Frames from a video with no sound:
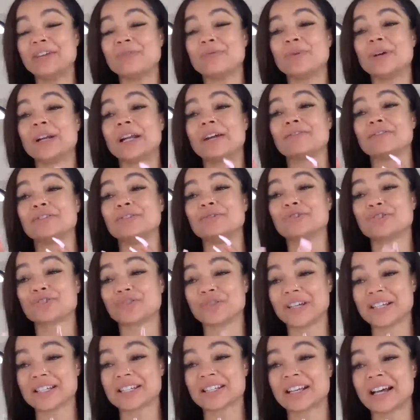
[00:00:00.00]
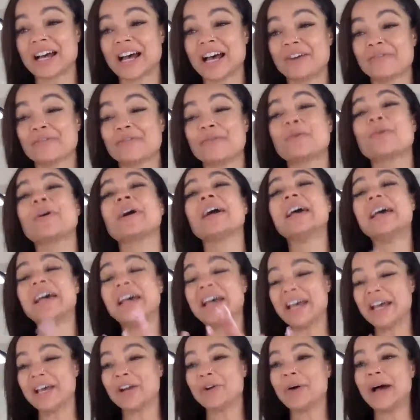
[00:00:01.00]
whatever you trust God for,
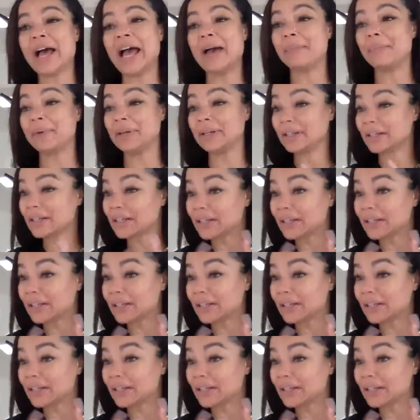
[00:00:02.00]
it'll happen.